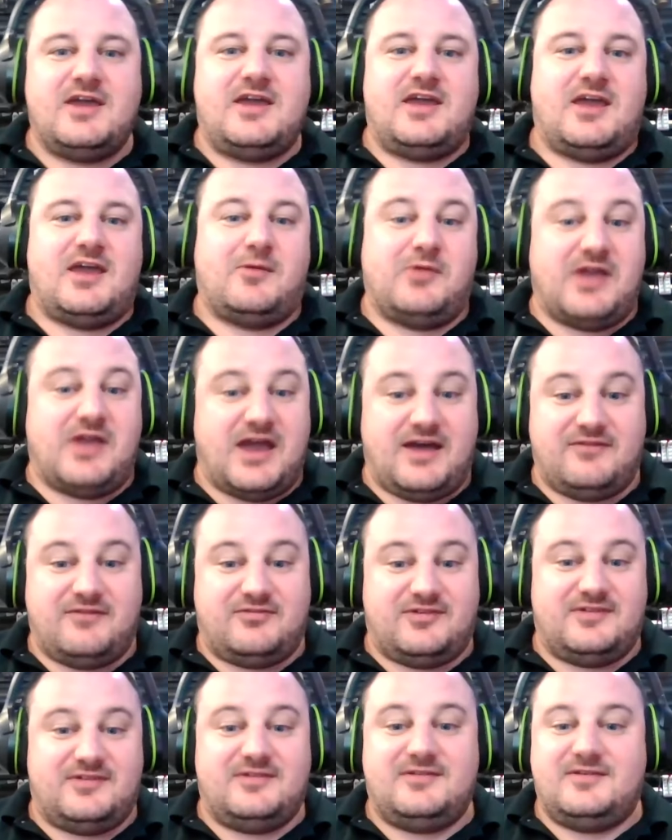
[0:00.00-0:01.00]
Right. We
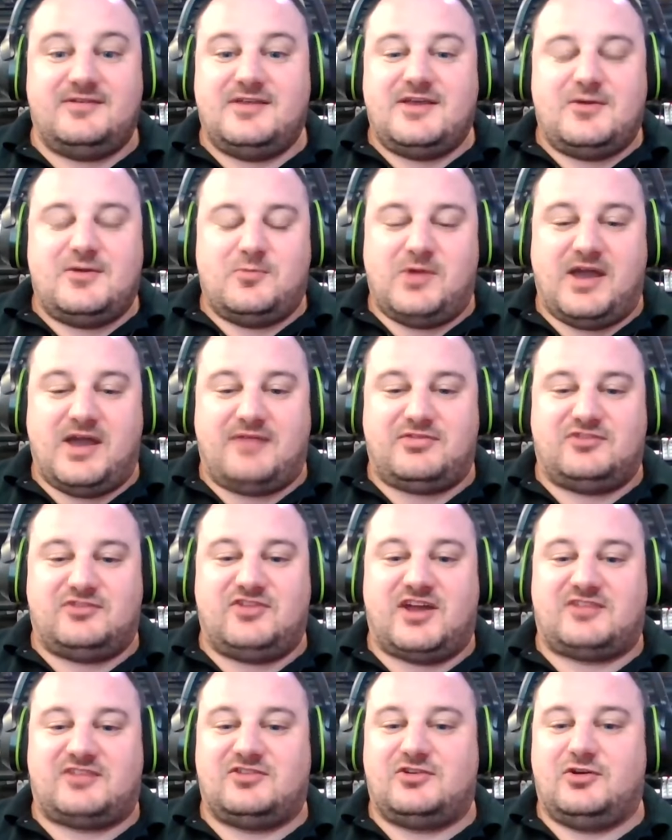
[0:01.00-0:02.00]
have we have the
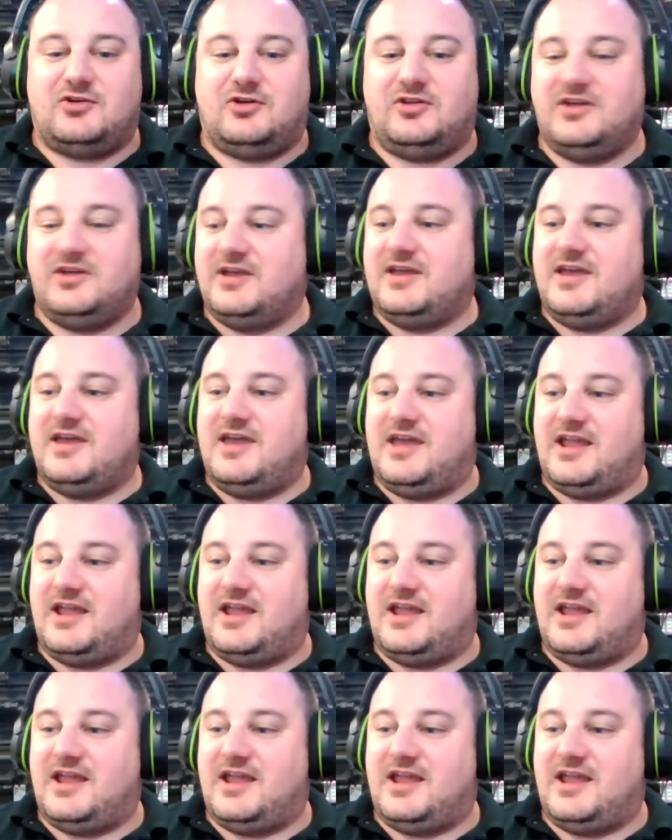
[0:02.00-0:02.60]
technical,